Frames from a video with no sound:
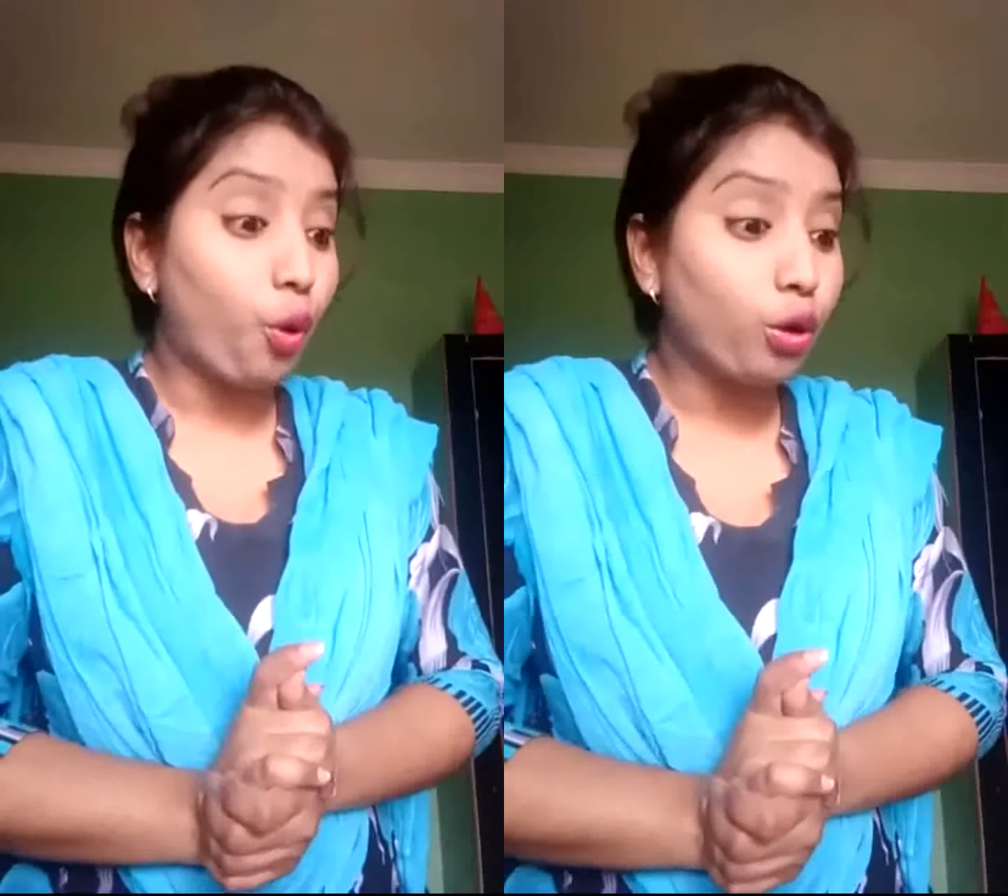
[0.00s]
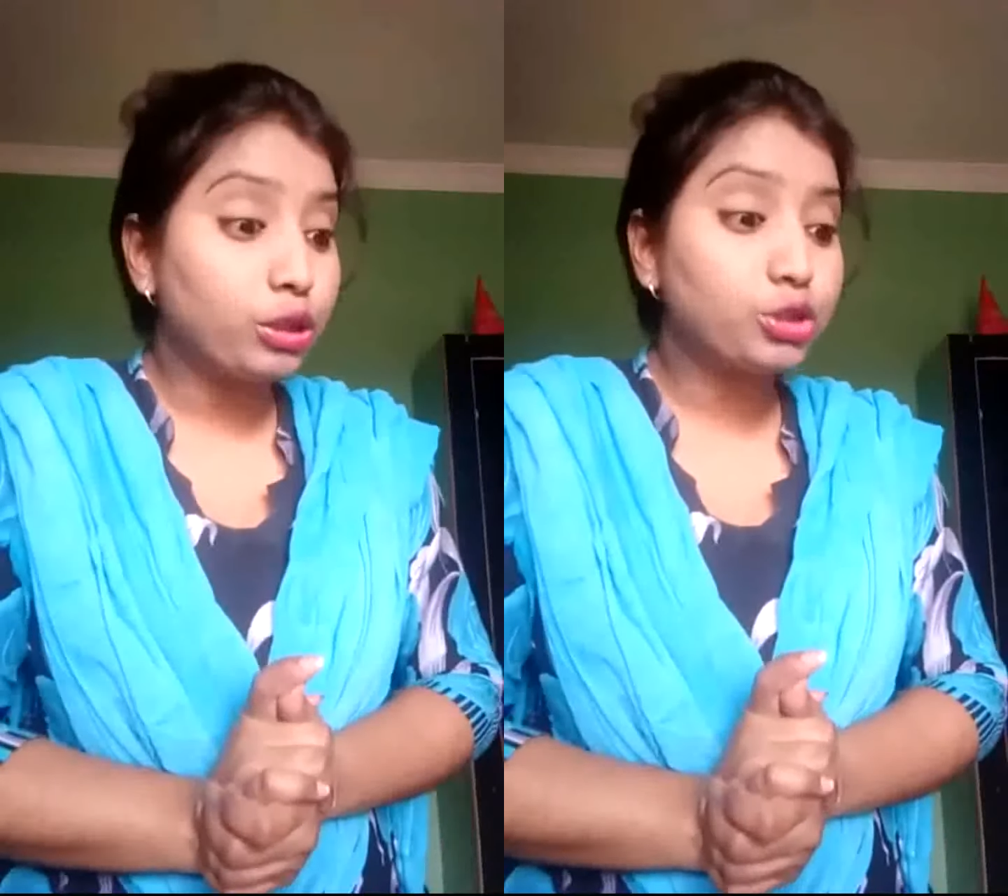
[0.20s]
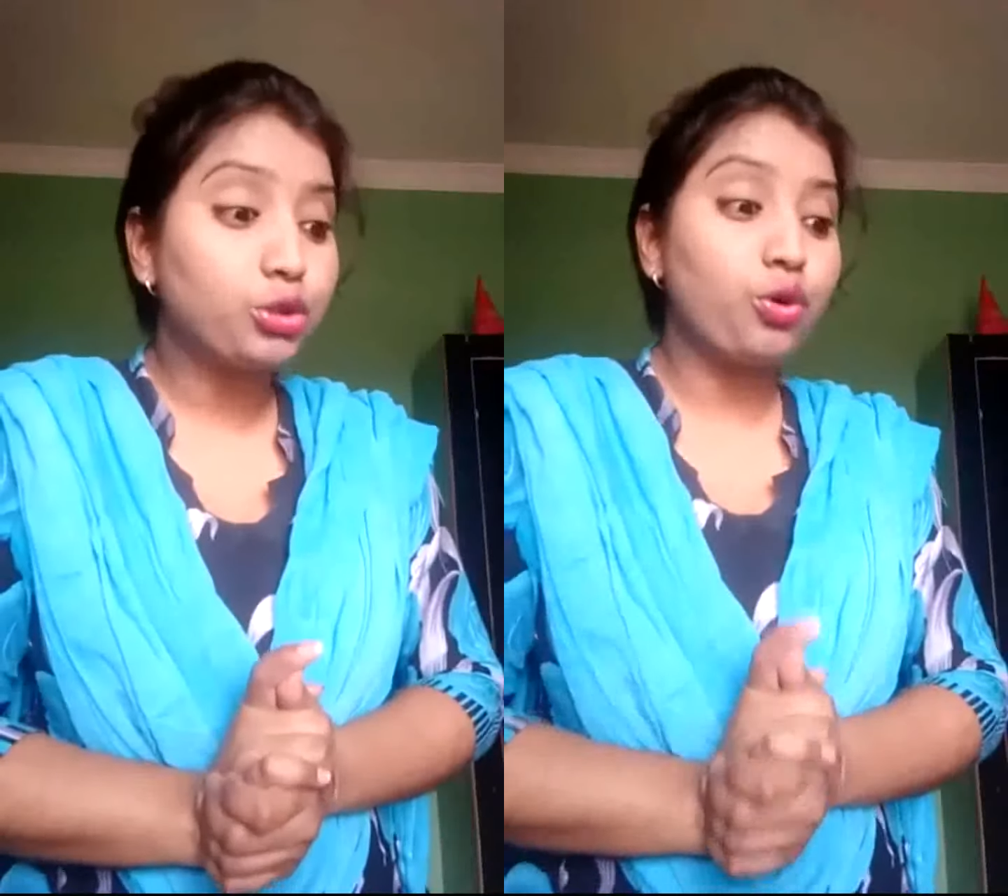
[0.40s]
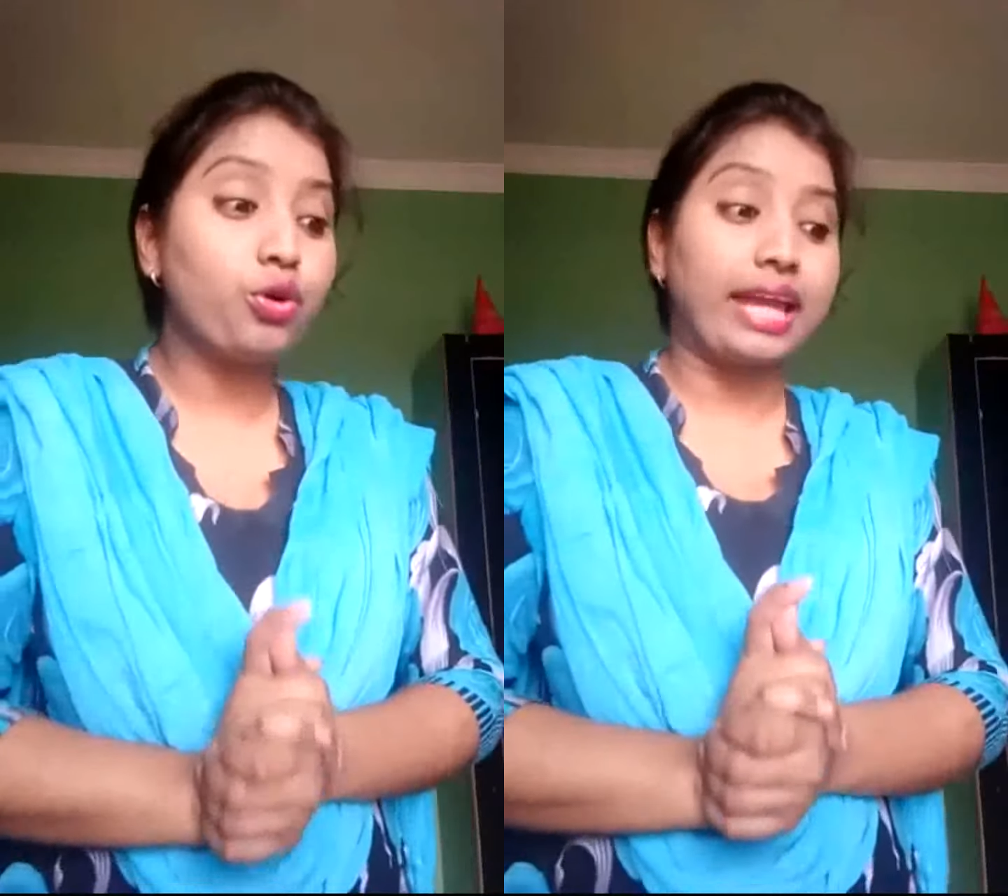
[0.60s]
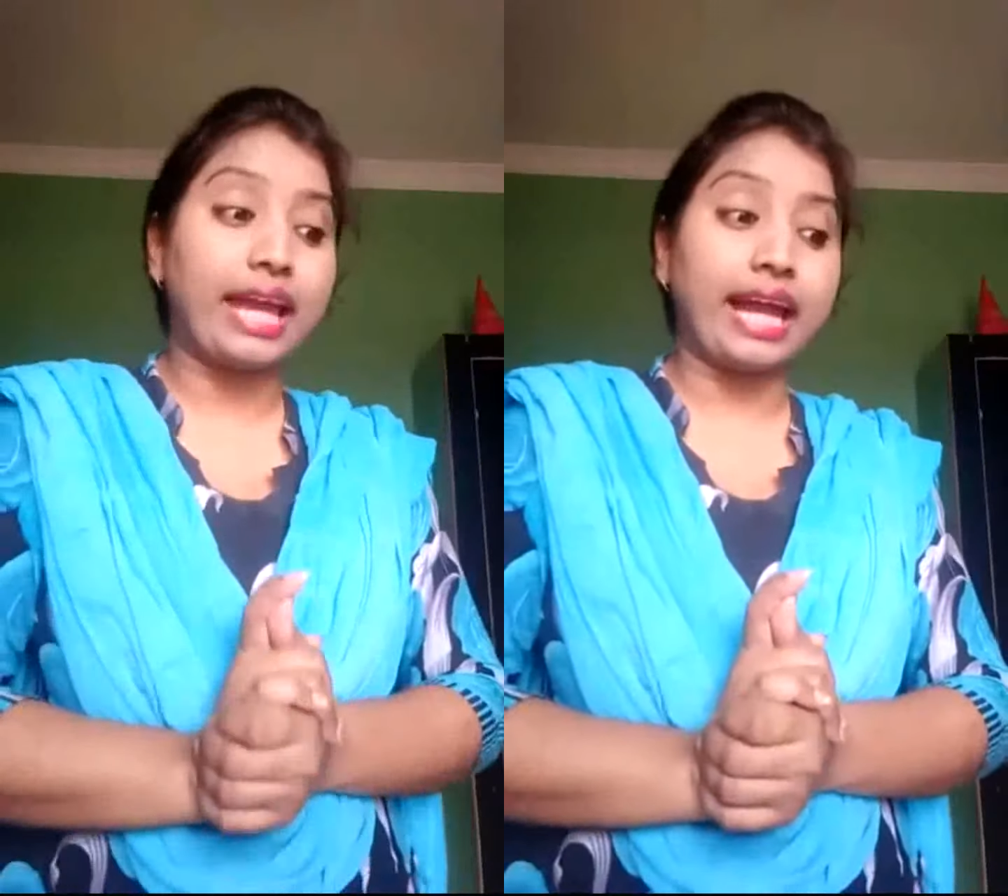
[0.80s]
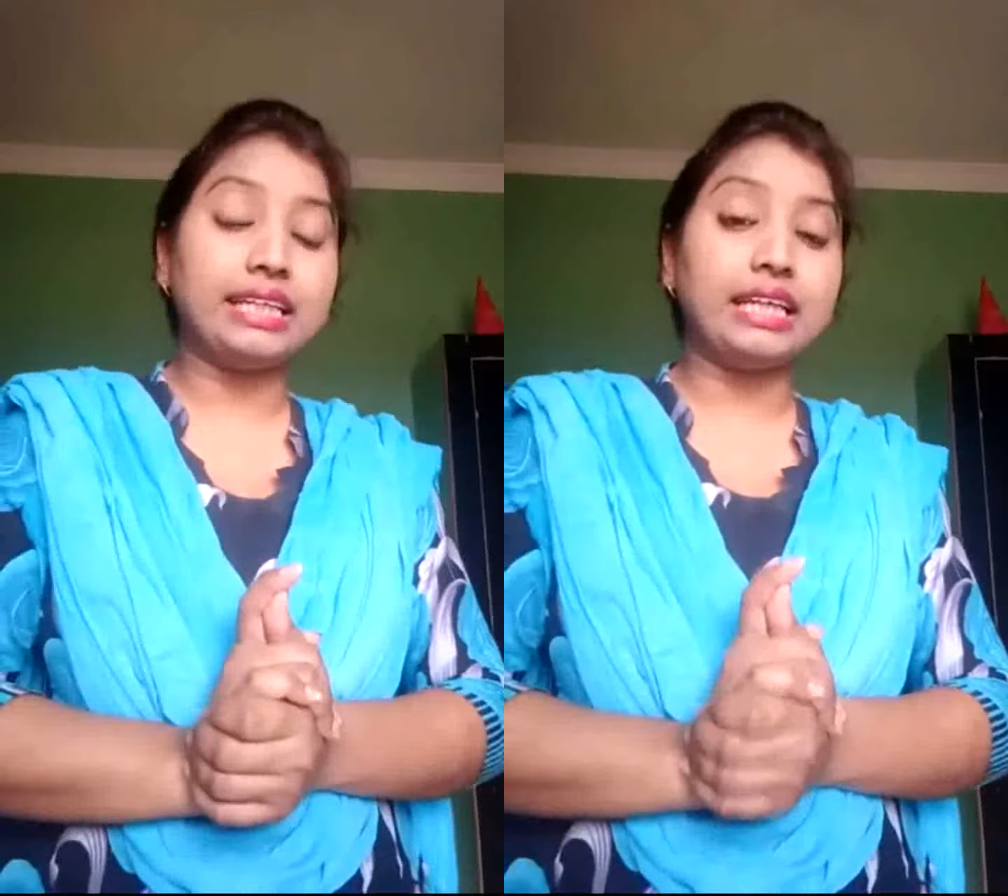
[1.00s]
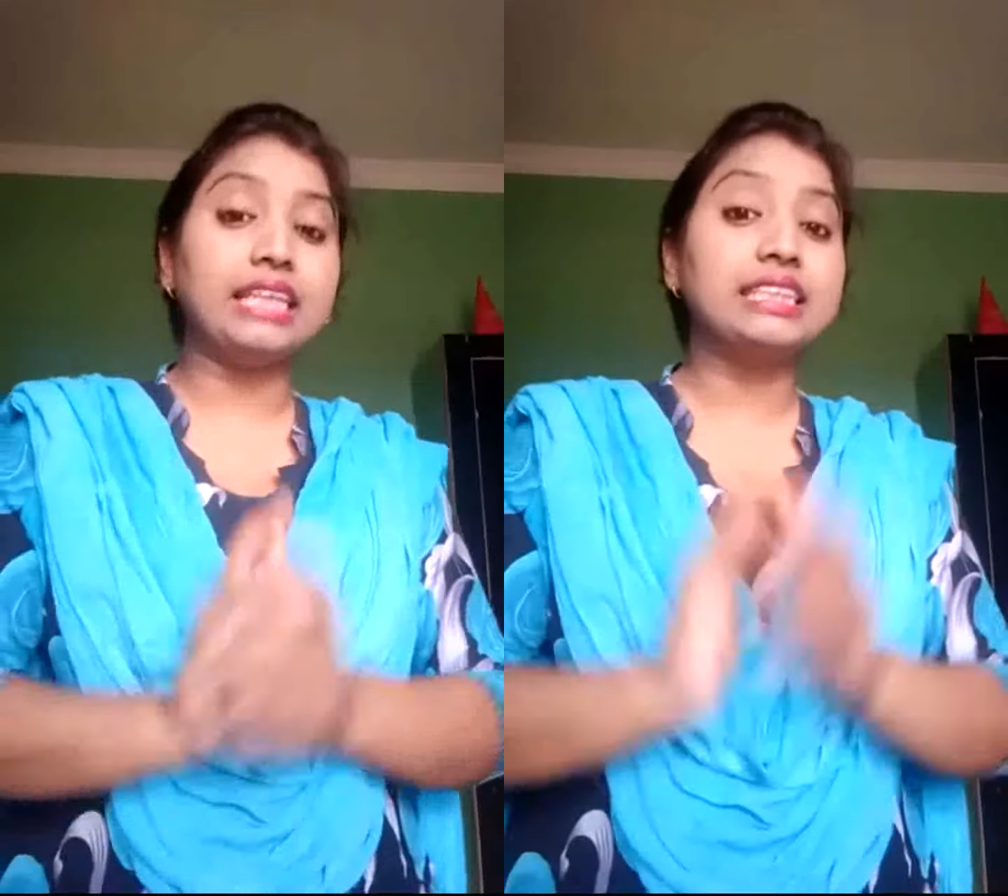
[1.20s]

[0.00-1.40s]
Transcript: also get